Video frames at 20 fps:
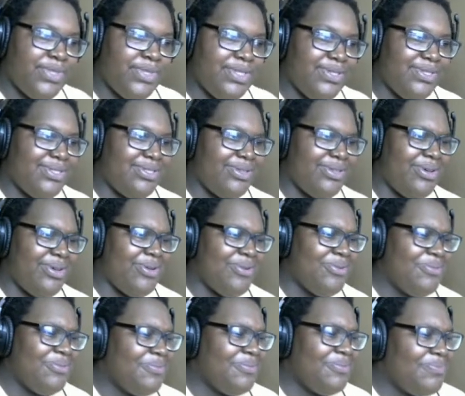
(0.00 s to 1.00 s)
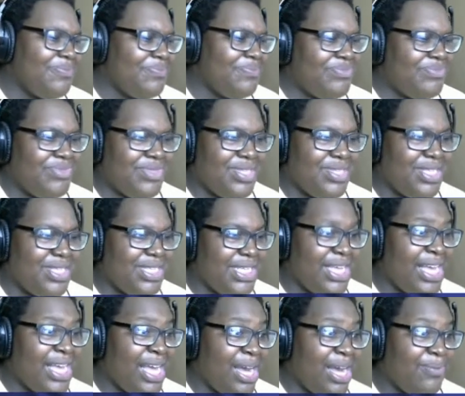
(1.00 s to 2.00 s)
So
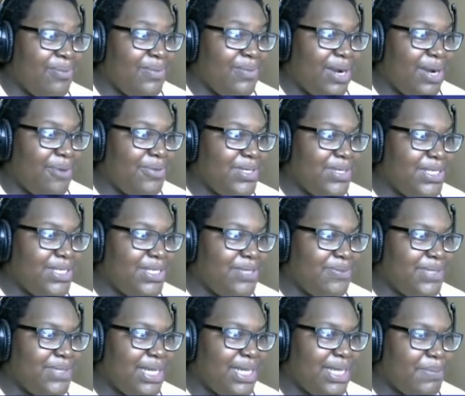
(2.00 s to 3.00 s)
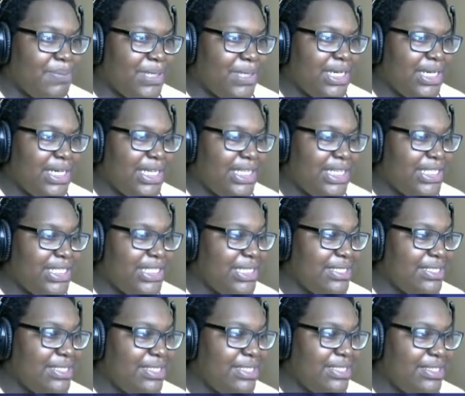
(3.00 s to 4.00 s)
yeah, I want to see what type of
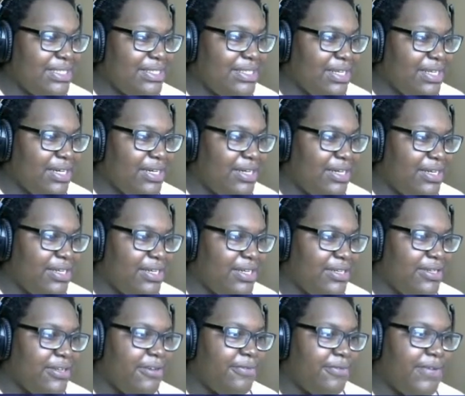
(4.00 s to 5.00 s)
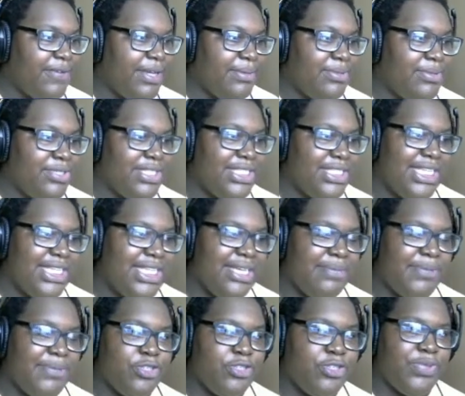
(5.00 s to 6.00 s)
intensity Fabvl, Dizzy,
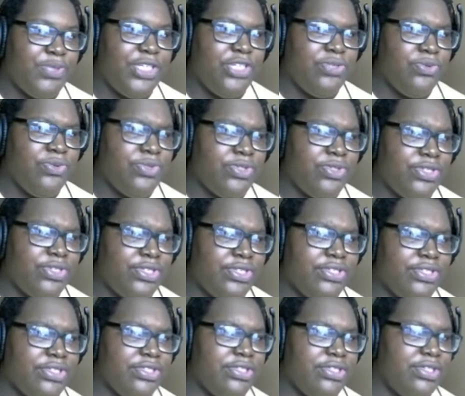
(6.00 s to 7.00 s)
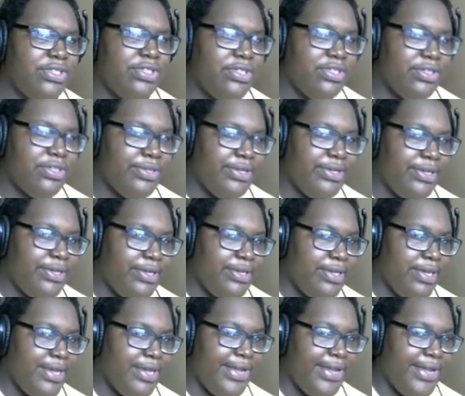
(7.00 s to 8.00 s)
and PE O PETE use on this.
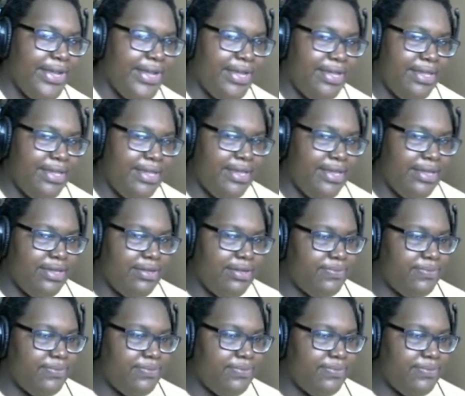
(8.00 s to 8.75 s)
And yeah,